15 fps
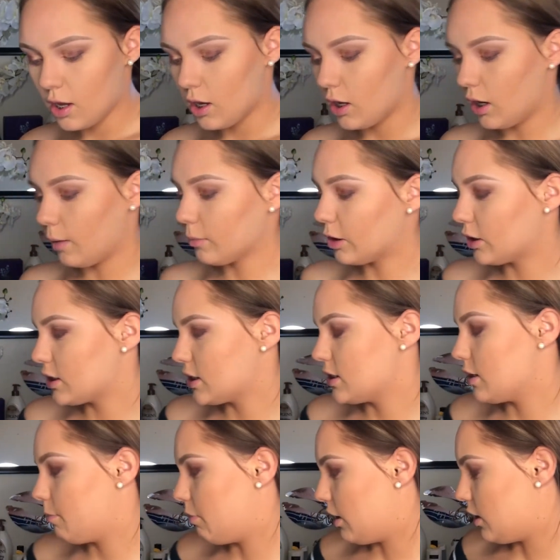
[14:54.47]
And I'm going to
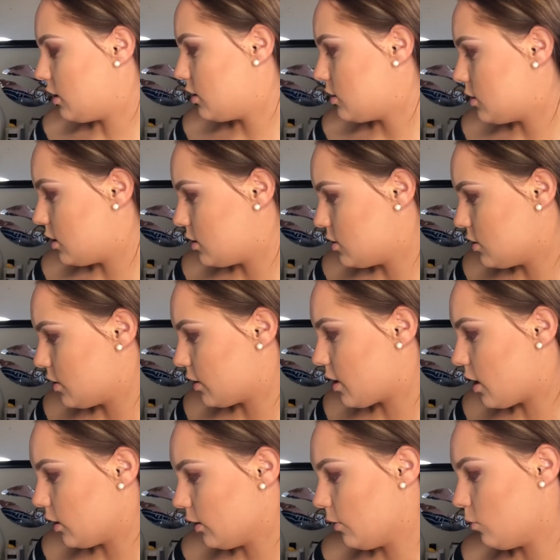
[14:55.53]
dip into the
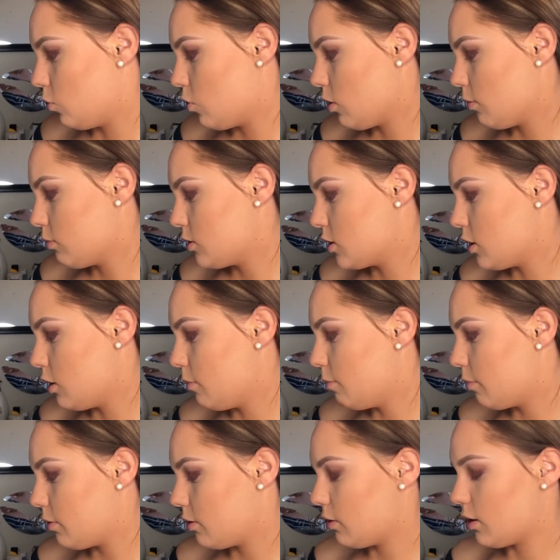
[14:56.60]
color Warm
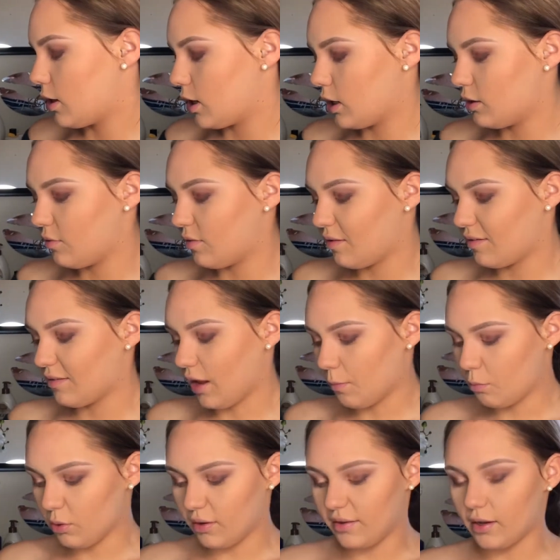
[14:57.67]
Taupe and
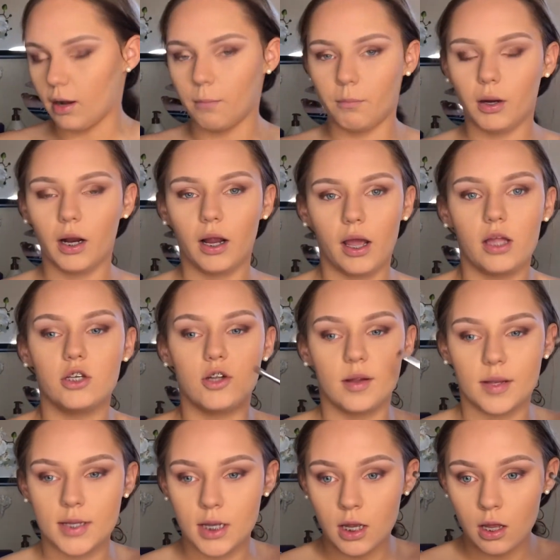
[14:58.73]
Cypress Umber and
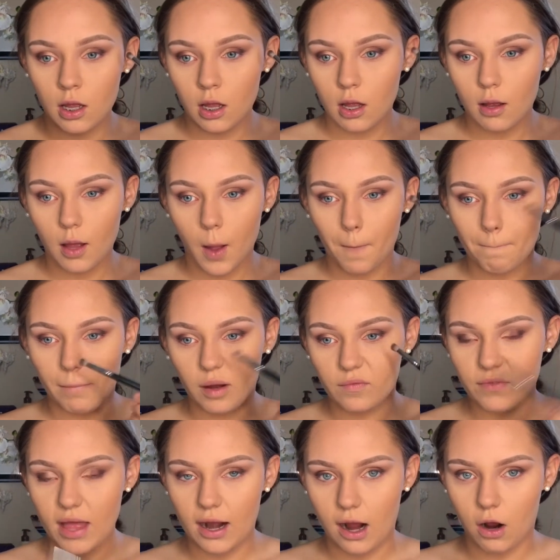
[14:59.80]
just buff
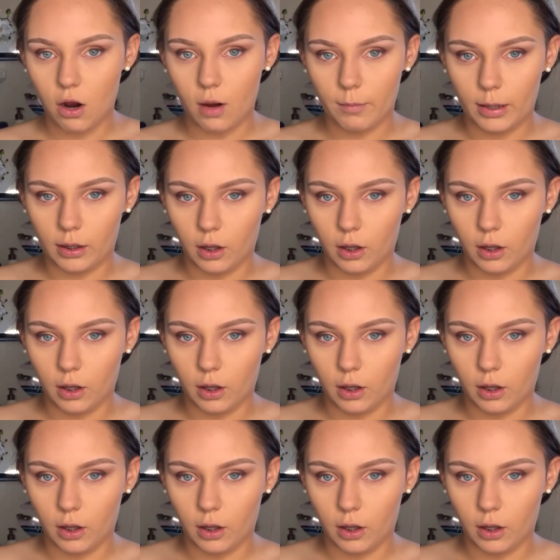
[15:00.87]
that out on my